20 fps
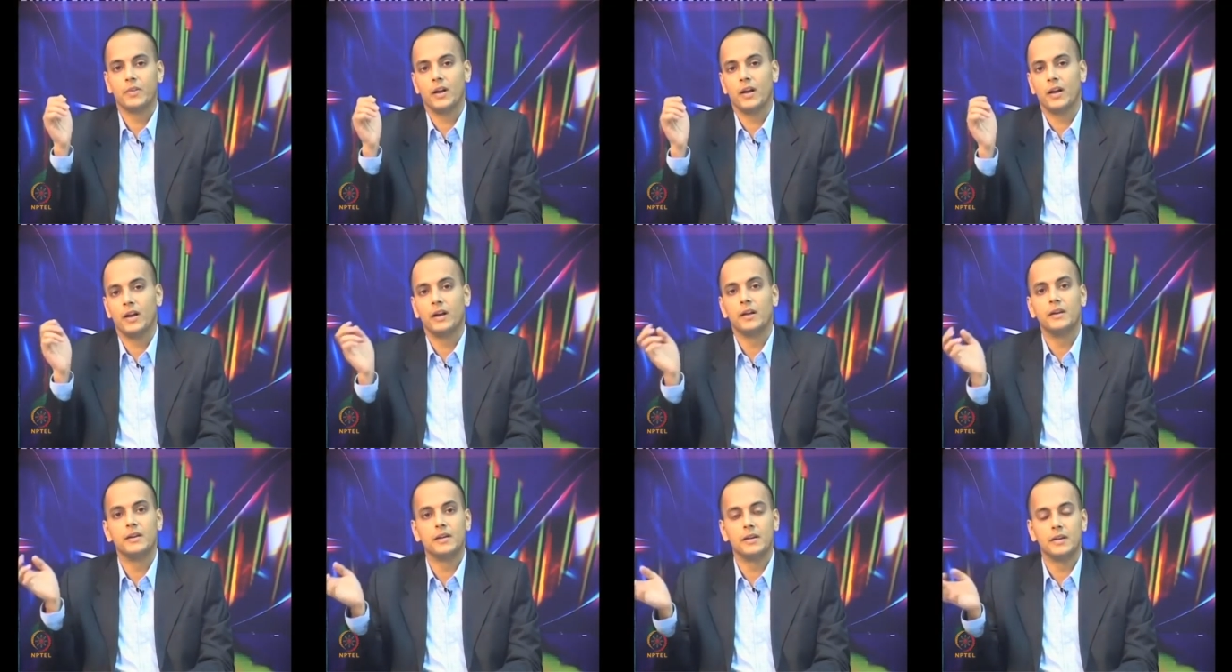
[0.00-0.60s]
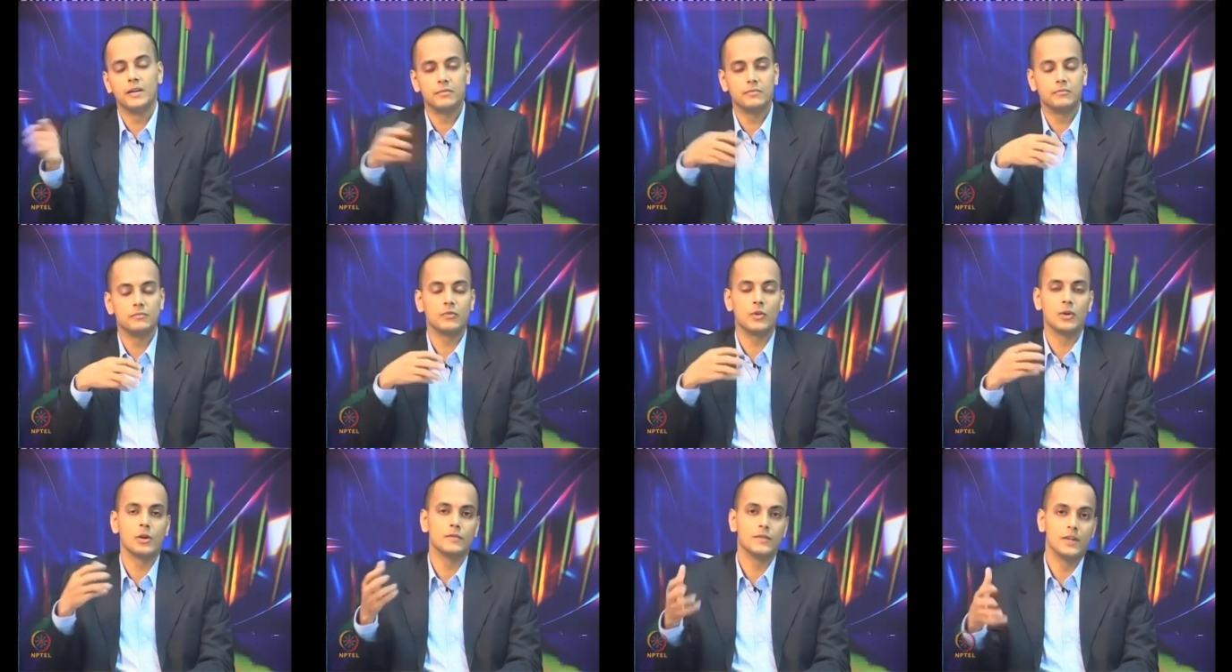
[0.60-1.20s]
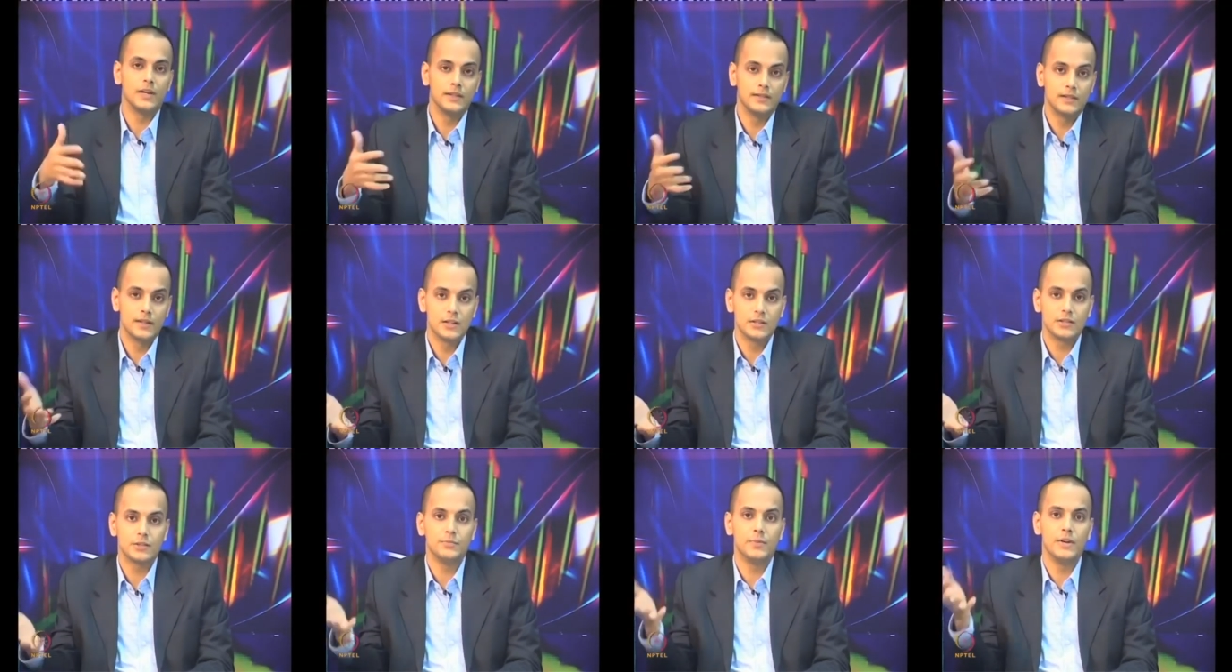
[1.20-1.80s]
and um, one of the
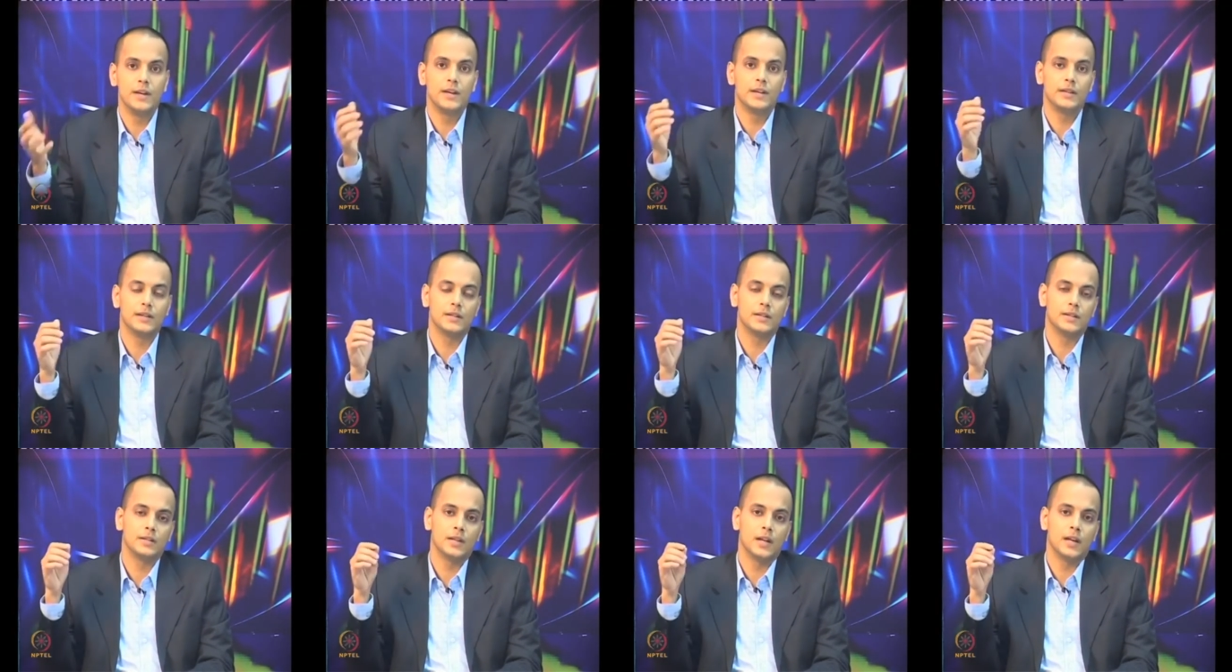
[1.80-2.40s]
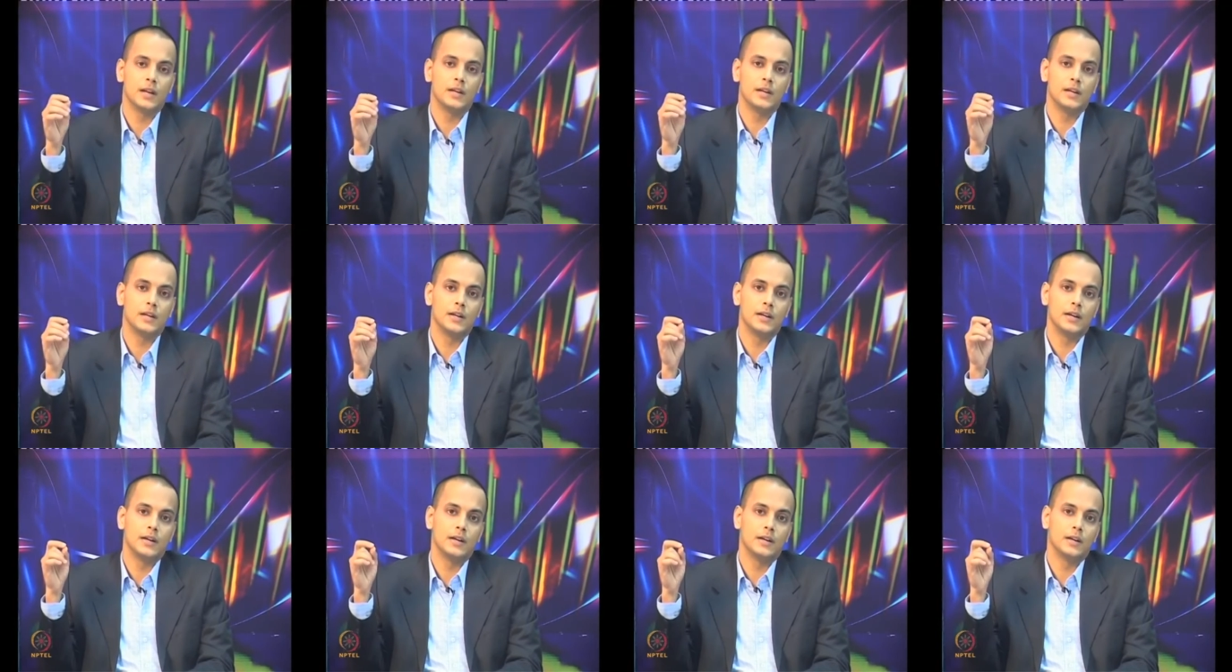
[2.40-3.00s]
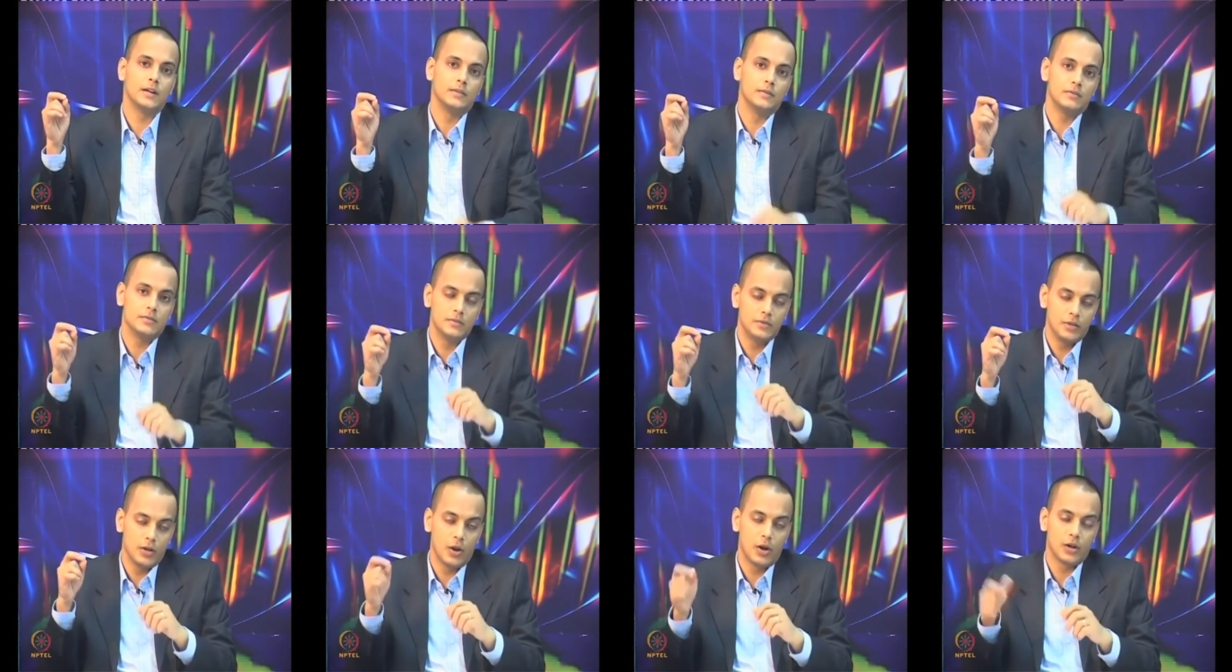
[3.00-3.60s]
reasons being that it
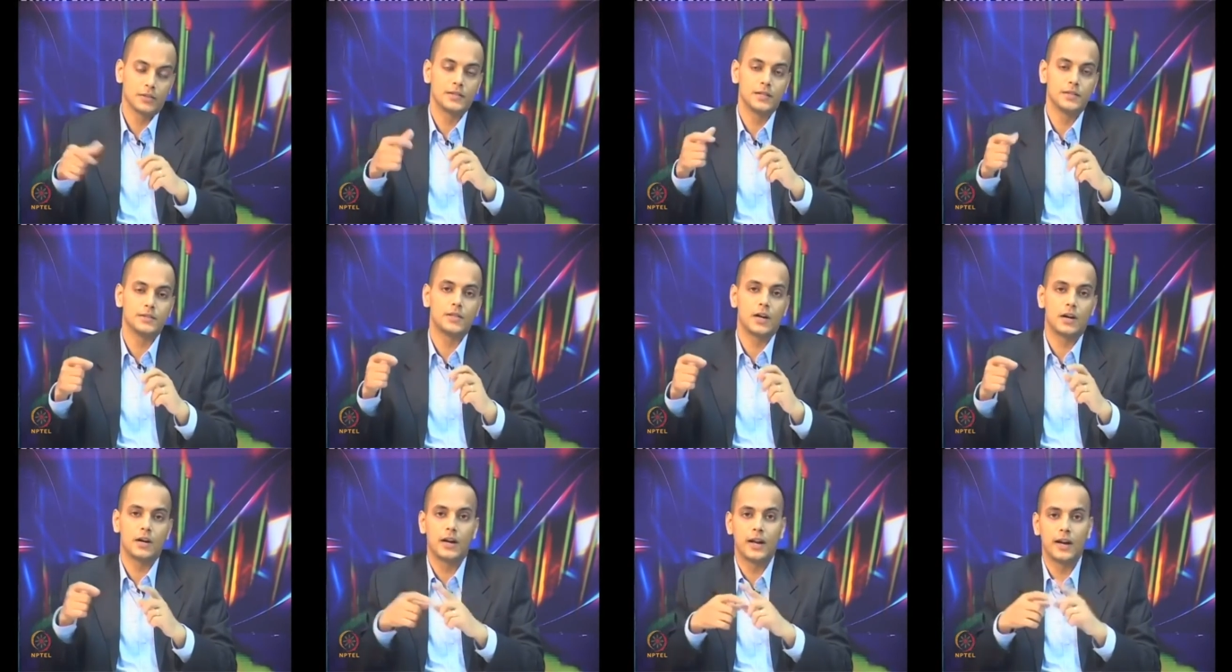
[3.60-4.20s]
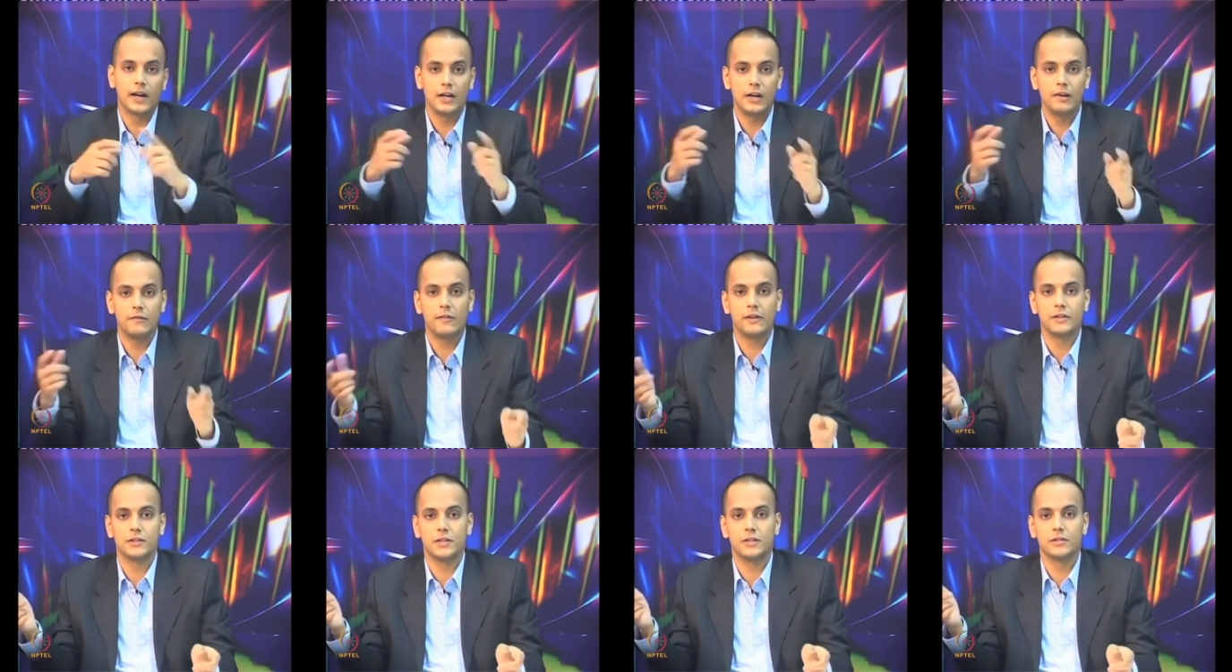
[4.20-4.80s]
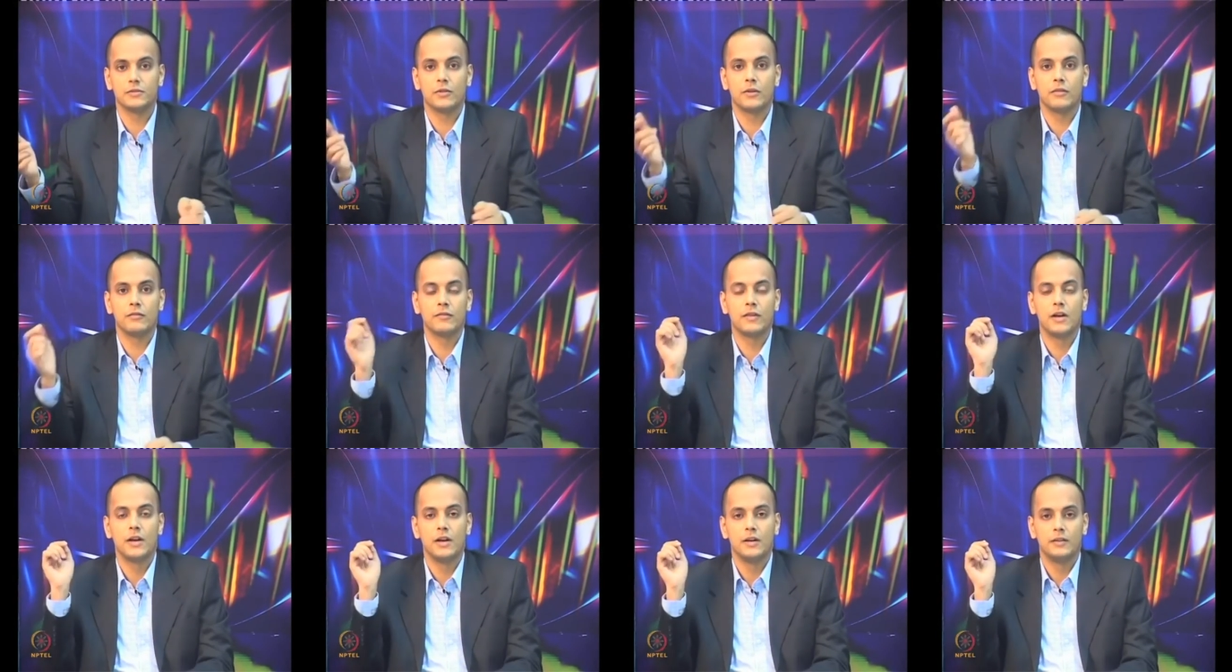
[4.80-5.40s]
the losses are directly functions of
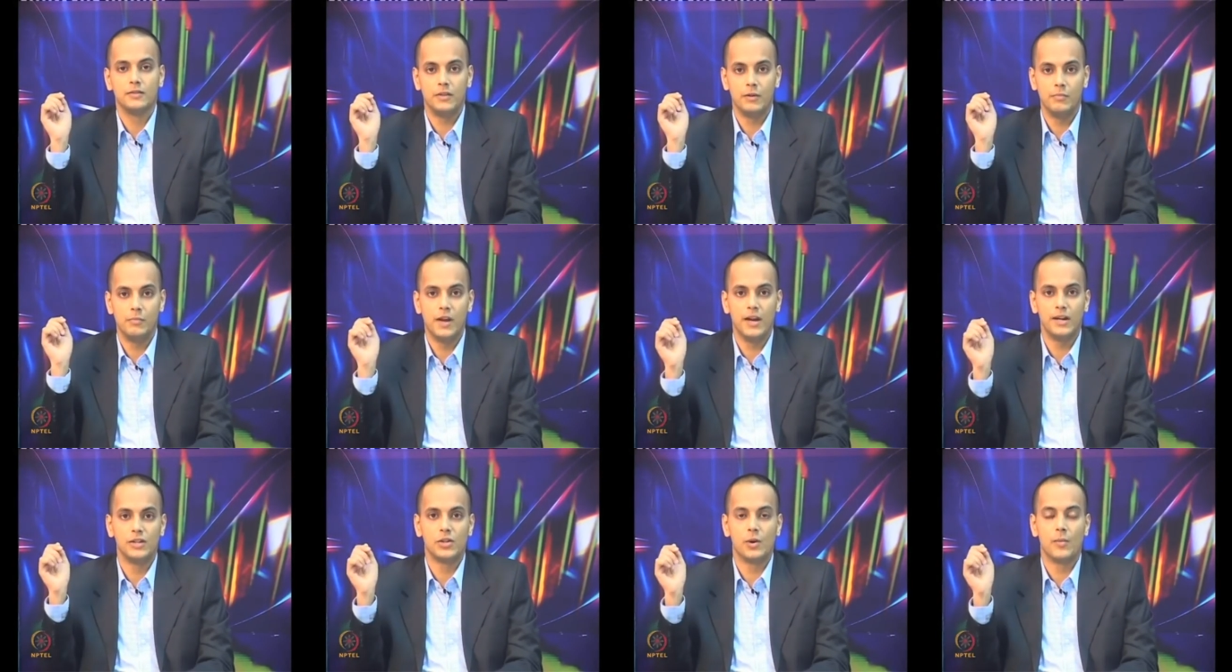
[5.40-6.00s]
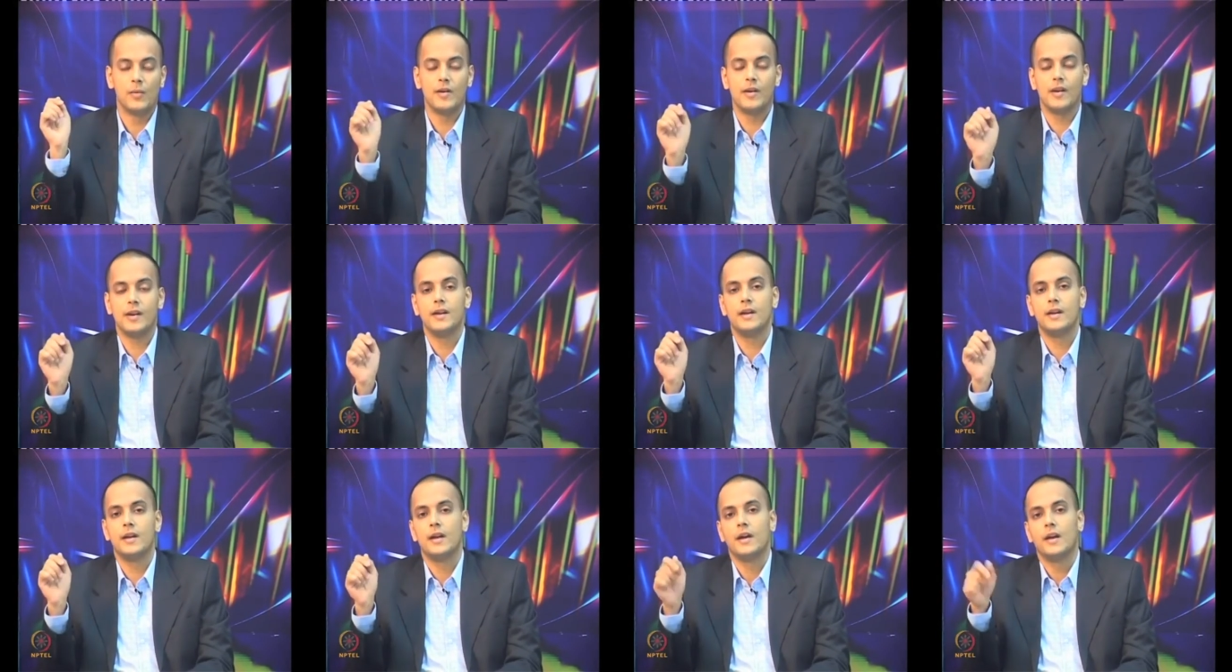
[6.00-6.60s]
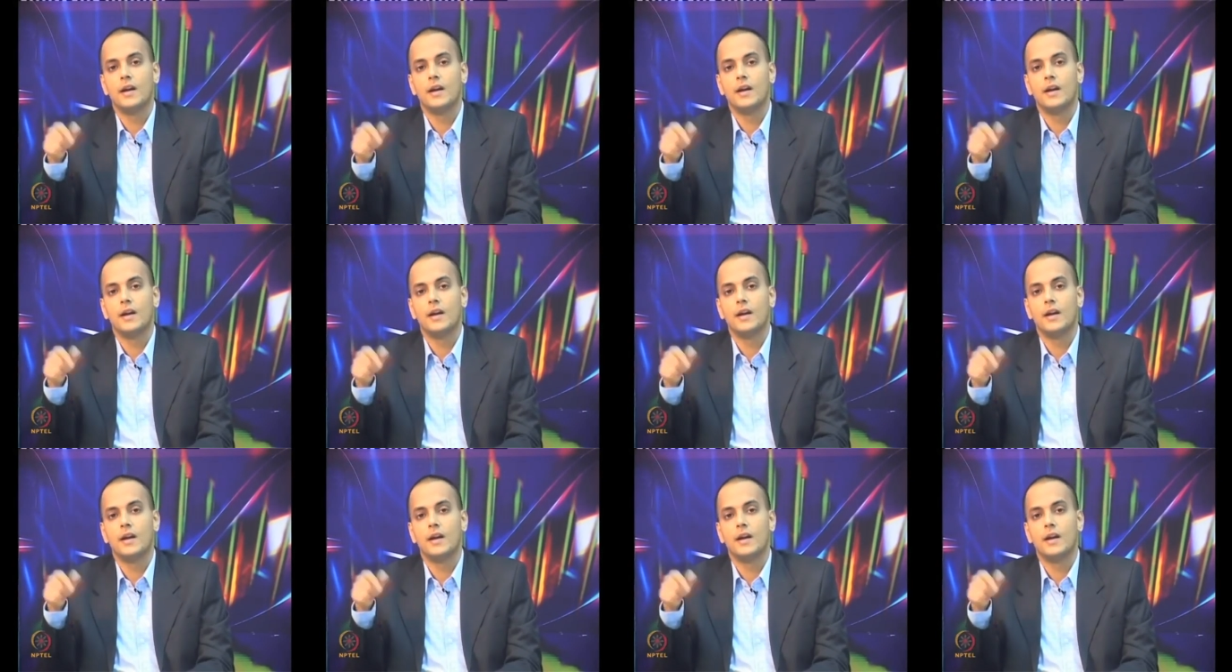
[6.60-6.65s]
the blade geometry